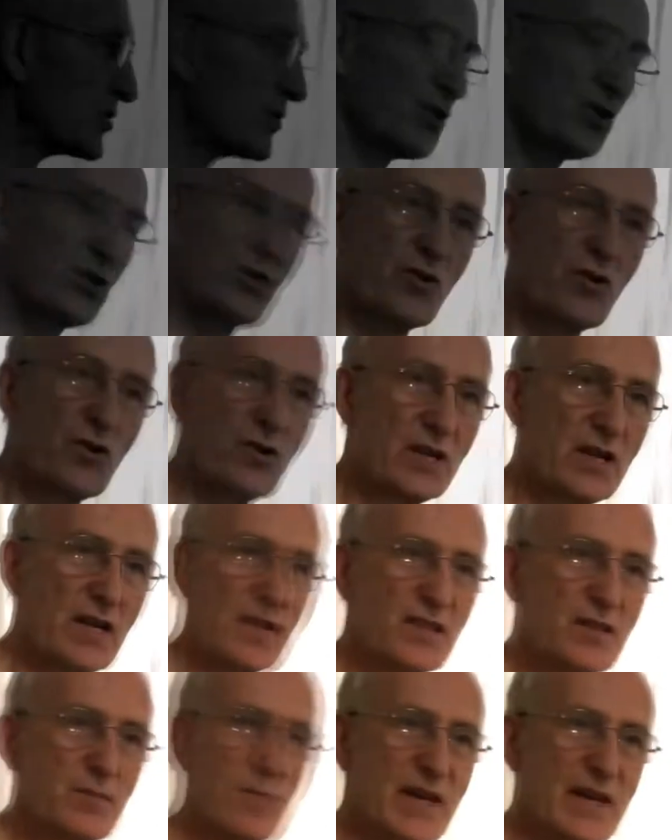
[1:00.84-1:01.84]
switched on
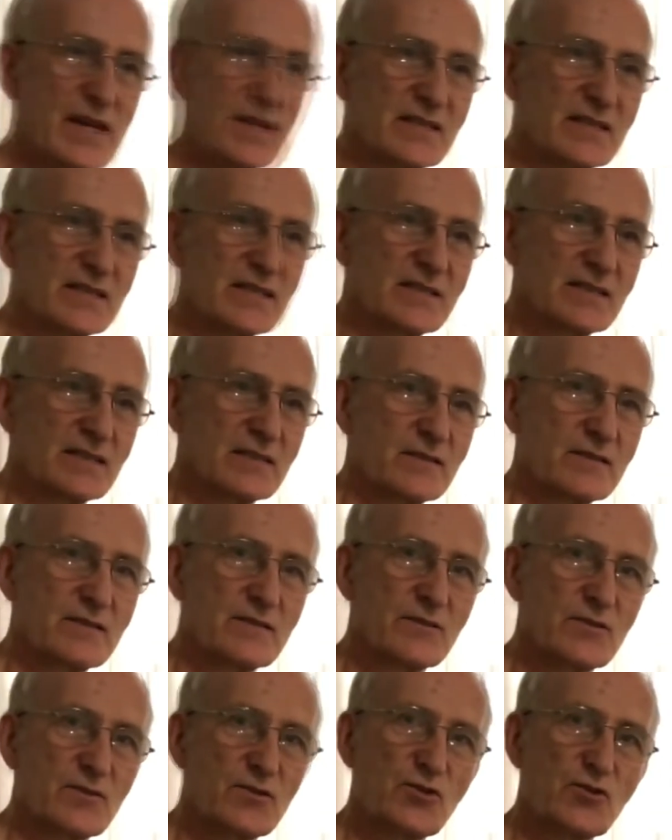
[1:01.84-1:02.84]
at the mains.
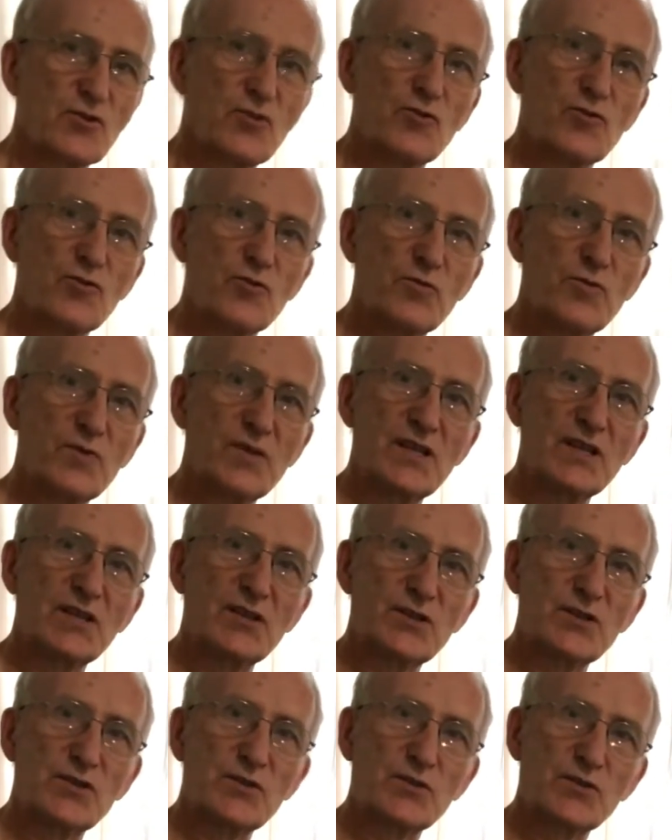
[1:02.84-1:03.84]
So we need
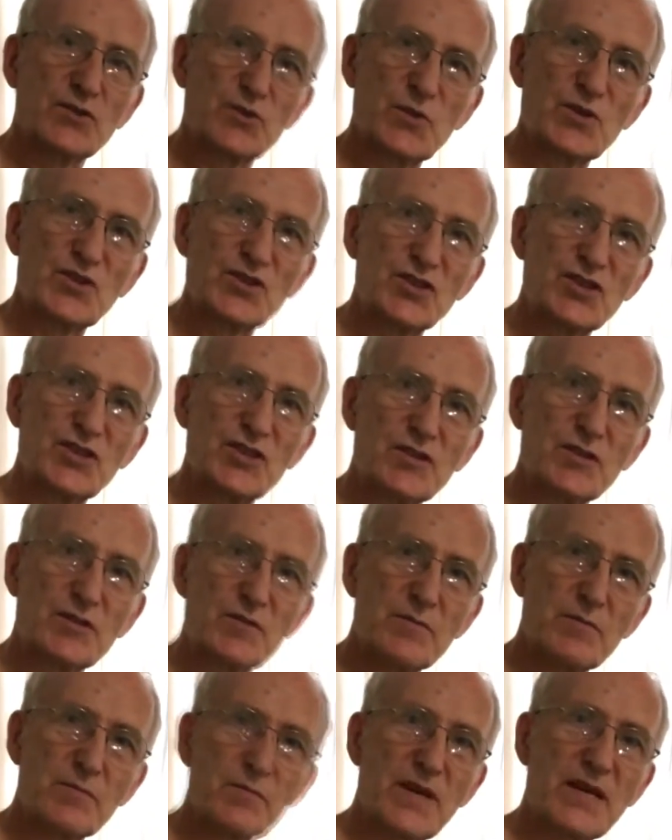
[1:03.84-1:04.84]
to switch the
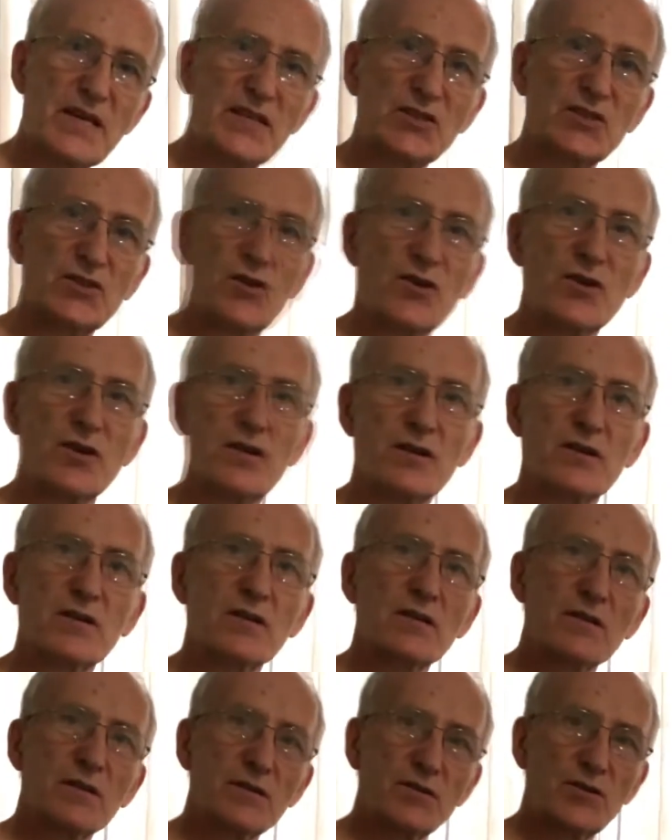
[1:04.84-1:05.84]
mains on
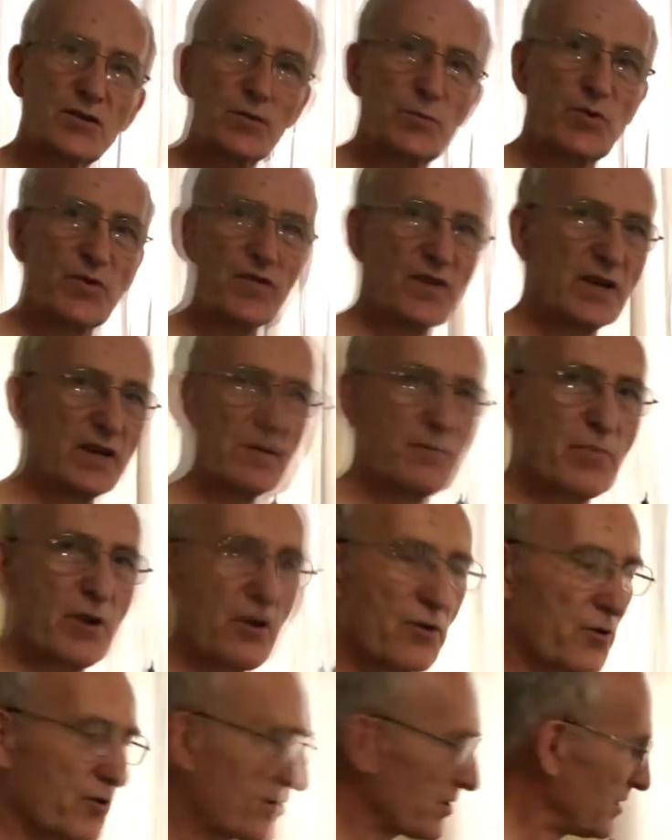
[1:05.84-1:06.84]
to provide power